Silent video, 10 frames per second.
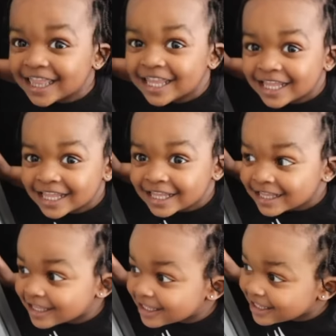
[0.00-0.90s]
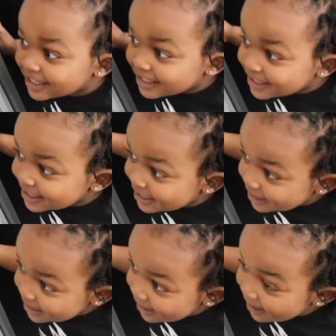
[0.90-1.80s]
How did you get some money?
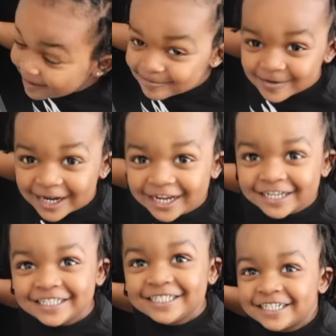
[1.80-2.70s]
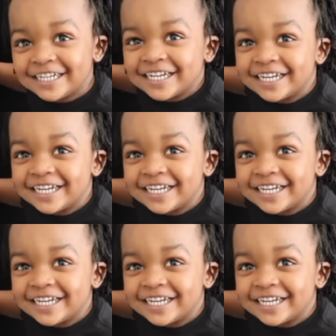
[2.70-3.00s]
I'm rich.